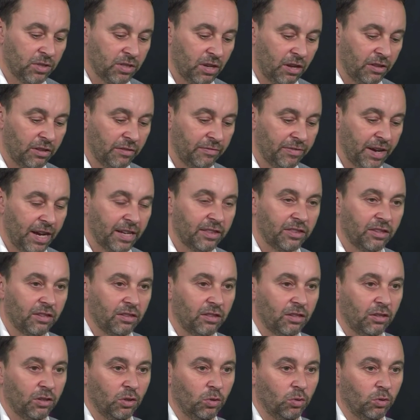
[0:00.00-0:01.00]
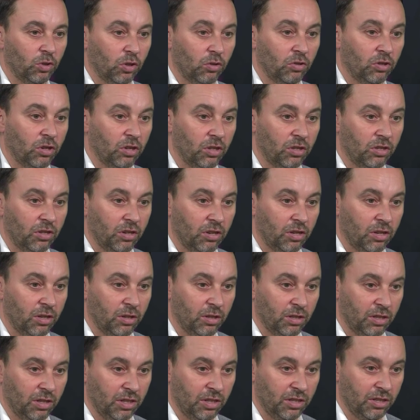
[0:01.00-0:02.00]
So the fact that the Lord honored
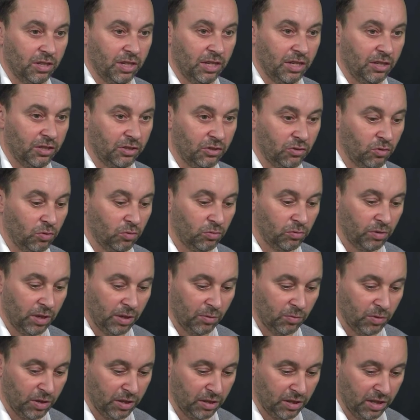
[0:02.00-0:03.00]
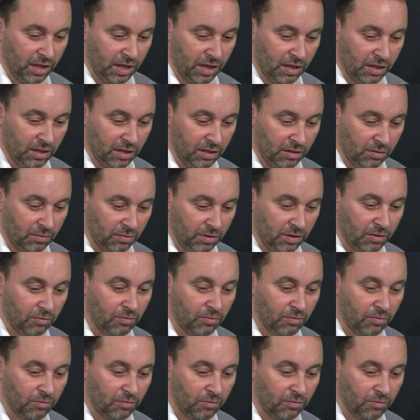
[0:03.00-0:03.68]
her is extraordinary with the,